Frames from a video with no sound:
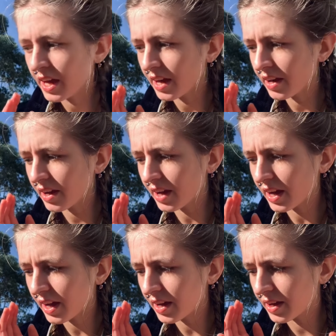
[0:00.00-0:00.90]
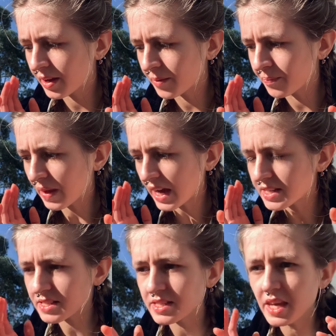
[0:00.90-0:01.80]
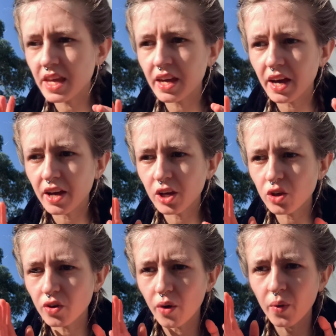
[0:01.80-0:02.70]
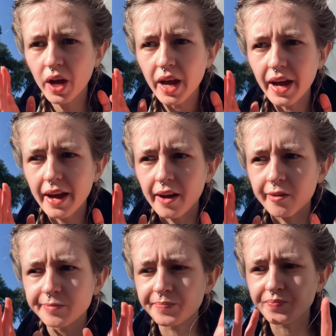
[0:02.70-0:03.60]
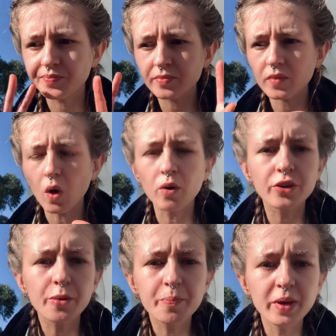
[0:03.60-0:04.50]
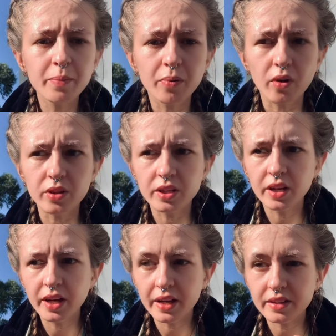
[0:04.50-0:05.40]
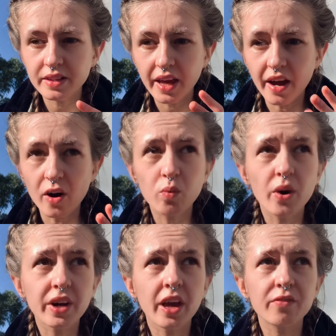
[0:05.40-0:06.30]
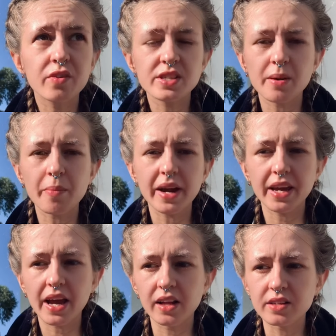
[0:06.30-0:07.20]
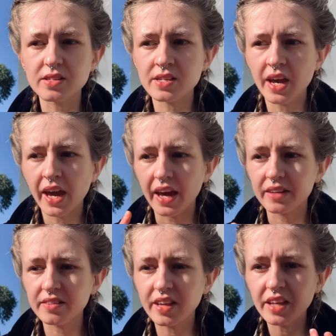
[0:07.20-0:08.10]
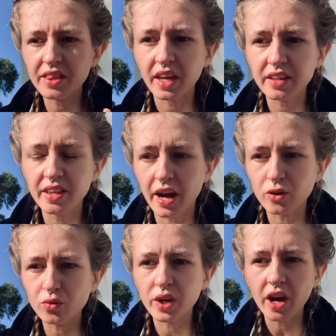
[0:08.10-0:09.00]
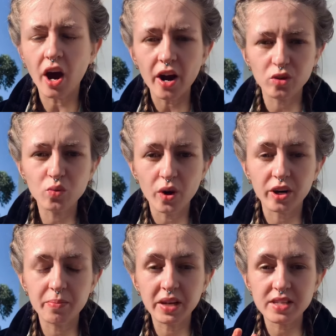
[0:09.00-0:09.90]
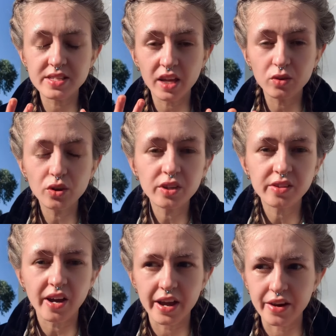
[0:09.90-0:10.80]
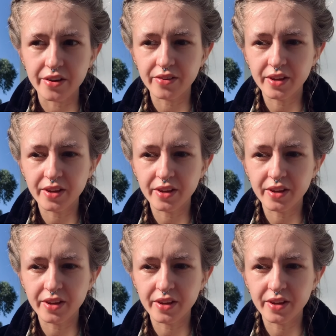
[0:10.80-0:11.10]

uh, um, I see uh, you know um, older people they are working for somebody else and they think they are doing a hard work because they look tired